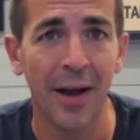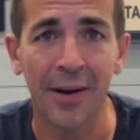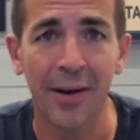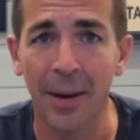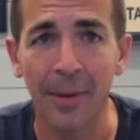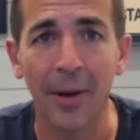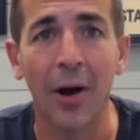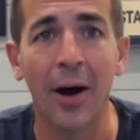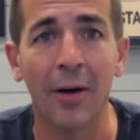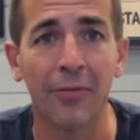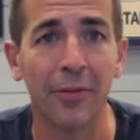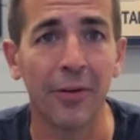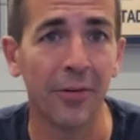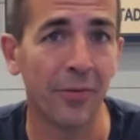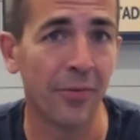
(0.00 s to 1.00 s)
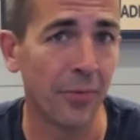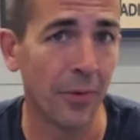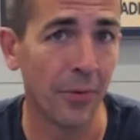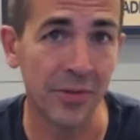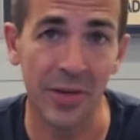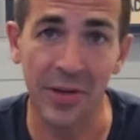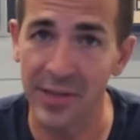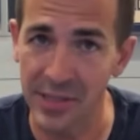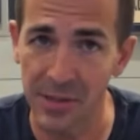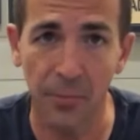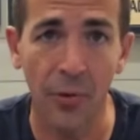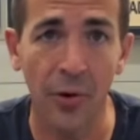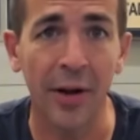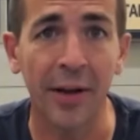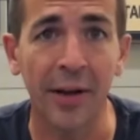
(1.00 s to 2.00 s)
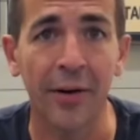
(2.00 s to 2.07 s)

coming off of what was a disappointing